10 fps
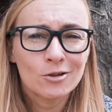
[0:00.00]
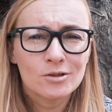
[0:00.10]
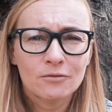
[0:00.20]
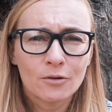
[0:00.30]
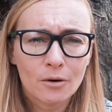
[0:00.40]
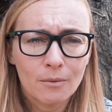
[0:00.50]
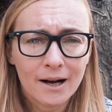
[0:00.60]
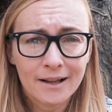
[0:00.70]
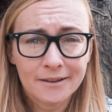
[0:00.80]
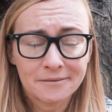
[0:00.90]
use it for a
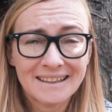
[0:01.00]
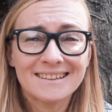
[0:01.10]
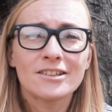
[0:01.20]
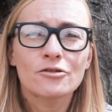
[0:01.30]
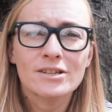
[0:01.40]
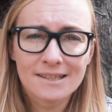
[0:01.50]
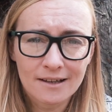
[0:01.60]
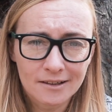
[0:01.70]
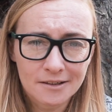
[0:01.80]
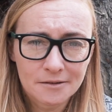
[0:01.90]
while, and then
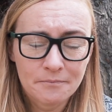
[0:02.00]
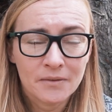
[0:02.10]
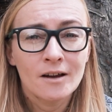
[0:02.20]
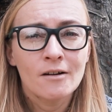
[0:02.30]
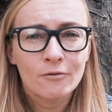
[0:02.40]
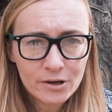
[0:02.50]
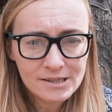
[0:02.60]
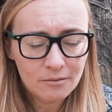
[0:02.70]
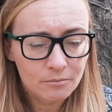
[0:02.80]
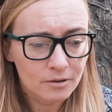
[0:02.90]
resell it. For
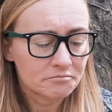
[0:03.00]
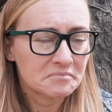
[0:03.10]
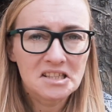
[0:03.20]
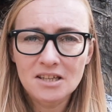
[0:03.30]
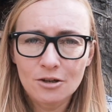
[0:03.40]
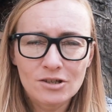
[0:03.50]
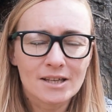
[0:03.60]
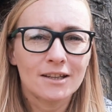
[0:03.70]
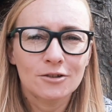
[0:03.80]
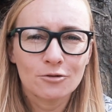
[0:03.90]
example, let's say you
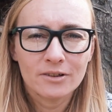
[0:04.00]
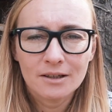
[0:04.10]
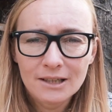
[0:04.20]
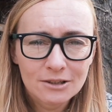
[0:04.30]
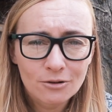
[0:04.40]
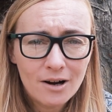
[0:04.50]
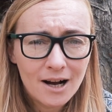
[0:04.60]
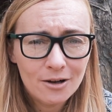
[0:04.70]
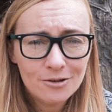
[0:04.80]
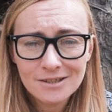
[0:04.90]
decided to renovate your
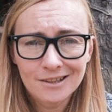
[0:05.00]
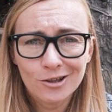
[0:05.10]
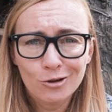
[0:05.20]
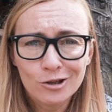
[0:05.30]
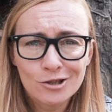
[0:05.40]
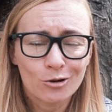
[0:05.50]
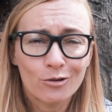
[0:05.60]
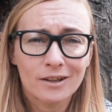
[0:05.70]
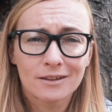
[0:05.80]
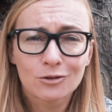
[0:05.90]
house and you need certain